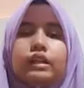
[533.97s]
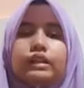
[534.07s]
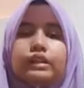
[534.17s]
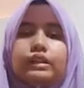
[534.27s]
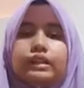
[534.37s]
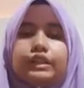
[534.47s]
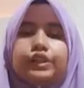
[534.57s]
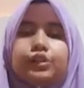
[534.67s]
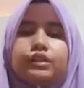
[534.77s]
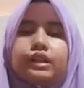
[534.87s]
The
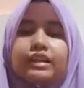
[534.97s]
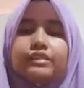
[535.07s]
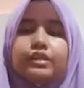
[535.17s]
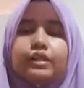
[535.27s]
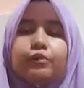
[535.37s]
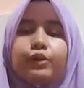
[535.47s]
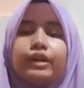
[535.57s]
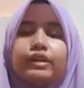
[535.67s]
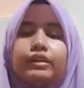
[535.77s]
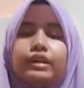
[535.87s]
issue arising
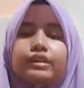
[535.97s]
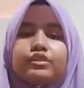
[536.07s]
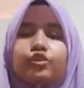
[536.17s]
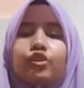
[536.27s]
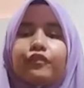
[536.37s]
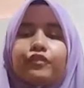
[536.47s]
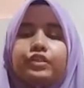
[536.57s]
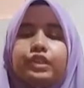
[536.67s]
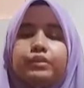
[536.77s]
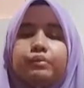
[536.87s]
when there is
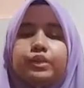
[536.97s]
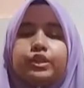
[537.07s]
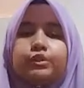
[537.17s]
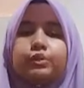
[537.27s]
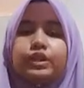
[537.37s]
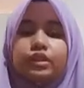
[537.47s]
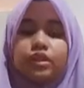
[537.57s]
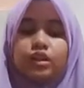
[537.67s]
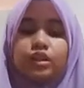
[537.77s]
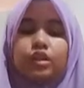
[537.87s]
conflict between
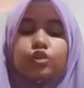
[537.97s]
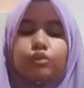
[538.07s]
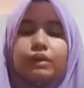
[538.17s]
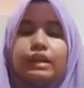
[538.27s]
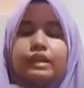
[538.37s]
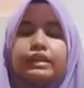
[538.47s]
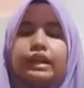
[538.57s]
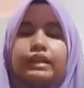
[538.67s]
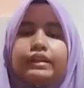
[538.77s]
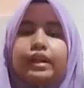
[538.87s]
Somalian
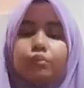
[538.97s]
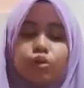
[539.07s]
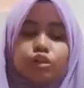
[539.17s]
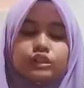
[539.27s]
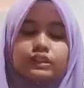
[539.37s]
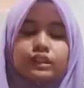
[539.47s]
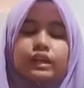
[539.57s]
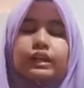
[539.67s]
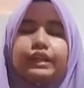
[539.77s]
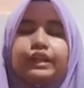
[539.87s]
and their boss.
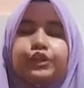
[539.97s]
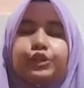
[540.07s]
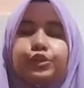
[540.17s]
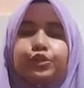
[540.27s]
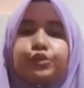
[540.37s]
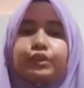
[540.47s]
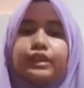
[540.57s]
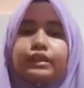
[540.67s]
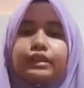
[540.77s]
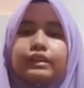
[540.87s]
It shown
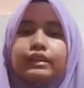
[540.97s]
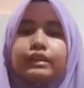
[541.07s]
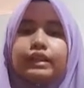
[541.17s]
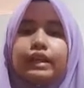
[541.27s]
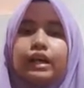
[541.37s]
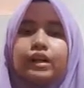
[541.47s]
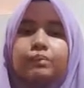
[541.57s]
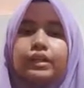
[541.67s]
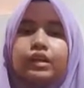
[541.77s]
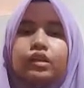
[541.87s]
when they are
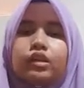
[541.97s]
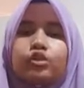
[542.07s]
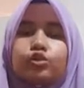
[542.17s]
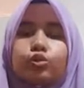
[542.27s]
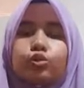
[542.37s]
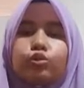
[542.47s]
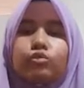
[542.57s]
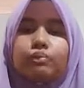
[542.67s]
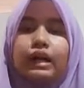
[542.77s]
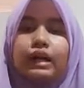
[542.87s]
being
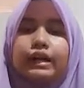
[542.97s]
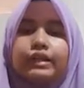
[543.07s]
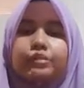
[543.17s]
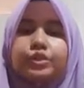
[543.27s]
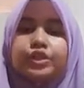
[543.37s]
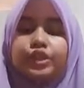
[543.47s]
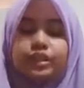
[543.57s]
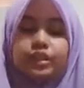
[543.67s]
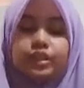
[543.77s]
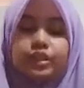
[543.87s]
schooled by the
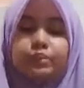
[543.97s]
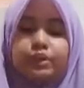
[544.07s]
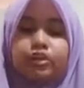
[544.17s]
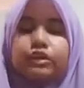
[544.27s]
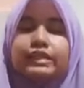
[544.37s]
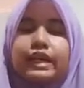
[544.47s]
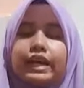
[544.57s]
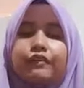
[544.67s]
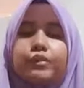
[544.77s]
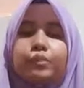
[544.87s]
missionary because
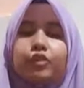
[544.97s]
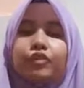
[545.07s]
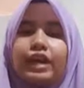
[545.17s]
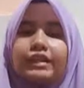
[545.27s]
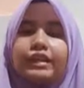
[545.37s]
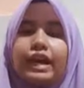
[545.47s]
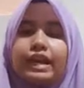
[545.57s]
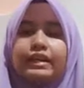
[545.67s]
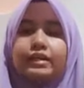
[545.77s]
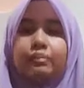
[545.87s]
haven't provided
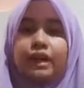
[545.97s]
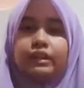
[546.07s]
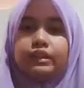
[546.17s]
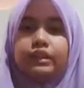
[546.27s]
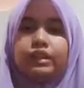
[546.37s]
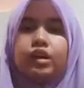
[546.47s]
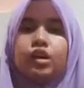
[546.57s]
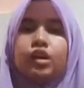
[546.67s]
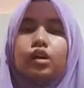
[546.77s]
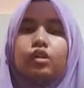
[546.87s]
any money
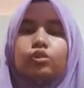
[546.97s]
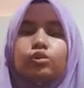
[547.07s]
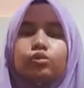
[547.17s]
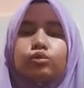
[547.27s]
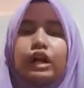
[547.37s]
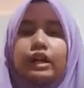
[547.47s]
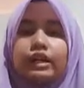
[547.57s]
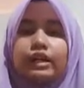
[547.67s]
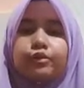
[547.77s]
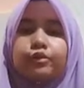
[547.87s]
to
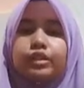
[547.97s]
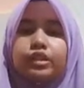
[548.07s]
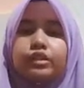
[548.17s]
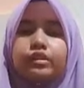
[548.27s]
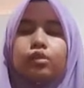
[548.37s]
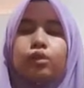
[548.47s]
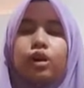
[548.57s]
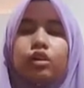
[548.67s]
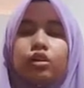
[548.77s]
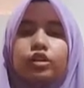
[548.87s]
Garat, which is the
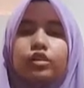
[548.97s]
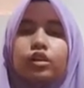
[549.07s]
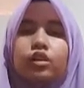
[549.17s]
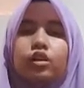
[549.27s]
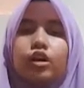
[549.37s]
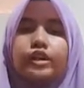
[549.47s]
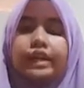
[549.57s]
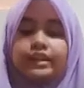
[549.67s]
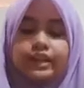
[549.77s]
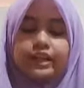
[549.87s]
warlord on
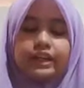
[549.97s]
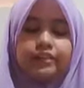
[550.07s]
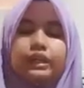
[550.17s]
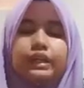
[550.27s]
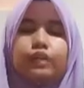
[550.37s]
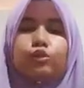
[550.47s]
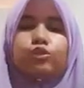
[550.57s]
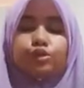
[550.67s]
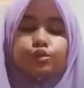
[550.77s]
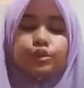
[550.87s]
that day. It
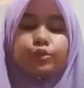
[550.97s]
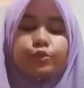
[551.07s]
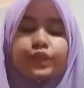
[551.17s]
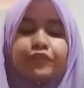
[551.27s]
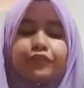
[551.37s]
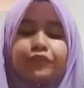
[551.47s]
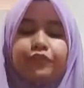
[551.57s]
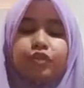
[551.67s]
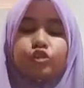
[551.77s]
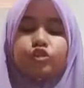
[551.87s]
also a way
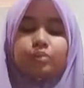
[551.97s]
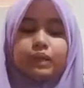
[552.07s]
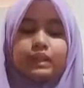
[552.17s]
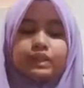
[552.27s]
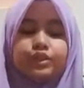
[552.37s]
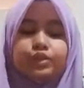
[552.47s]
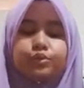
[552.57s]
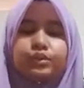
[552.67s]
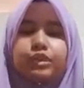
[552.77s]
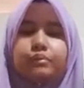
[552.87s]
for Somalian
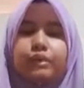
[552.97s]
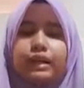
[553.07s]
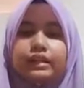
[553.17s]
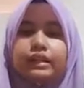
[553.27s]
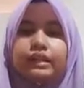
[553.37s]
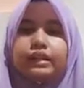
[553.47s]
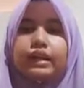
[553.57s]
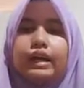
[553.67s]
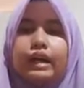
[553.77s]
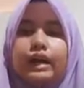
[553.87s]
to earn money
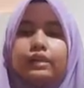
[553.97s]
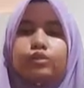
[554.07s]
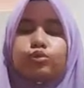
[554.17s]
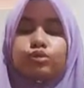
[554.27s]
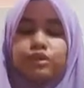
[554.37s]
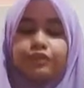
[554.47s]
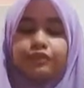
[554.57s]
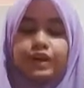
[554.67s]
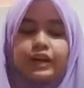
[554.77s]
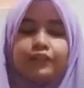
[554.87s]
and to
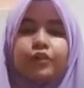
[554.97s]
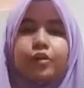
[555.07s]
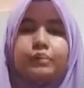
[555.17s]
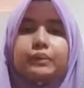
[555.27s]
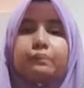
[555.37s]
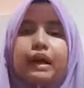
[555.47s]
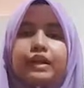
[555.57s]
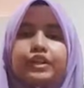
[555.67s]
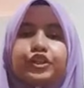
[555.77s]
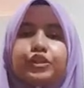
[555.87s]
survive from being
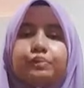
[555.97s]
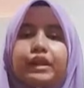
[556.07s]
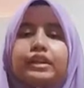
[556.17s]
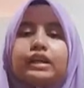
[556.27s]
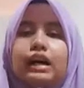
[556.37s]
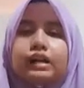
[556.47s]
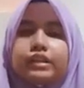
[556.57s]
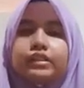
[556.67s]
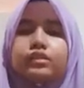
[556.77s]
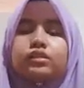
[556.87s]
punished by the Garat.